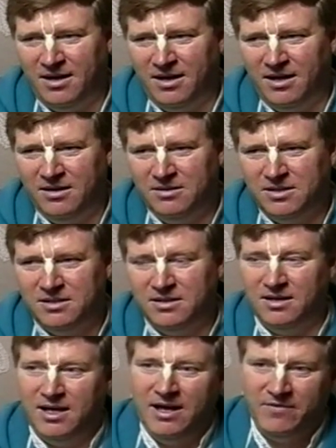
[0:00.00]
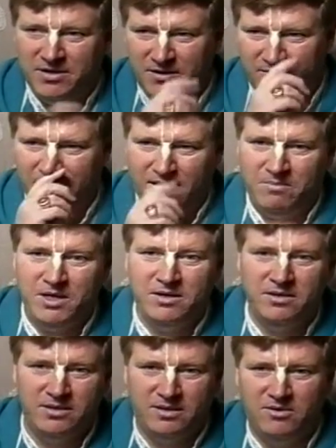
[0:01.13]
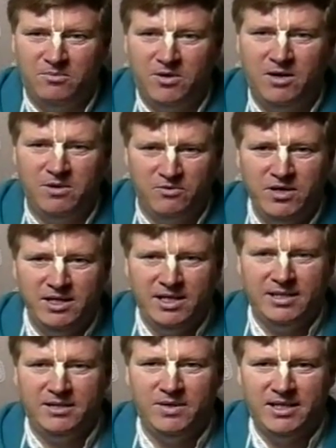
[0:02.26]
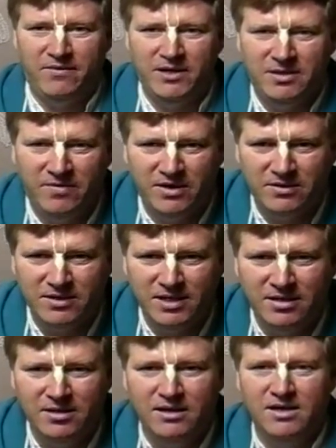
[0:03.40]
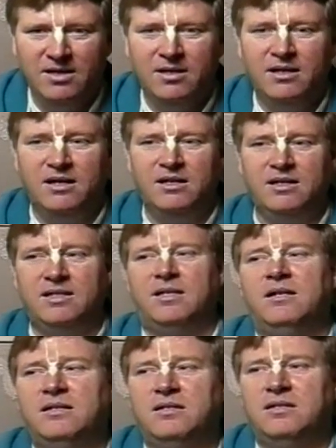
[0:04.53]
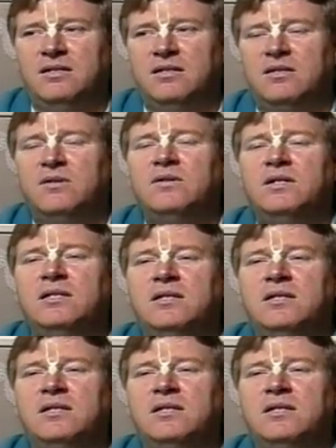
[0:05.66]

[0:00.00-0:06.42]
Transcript: And after a minute or so, Prabhupada realized he was having difficulty, and he said, so it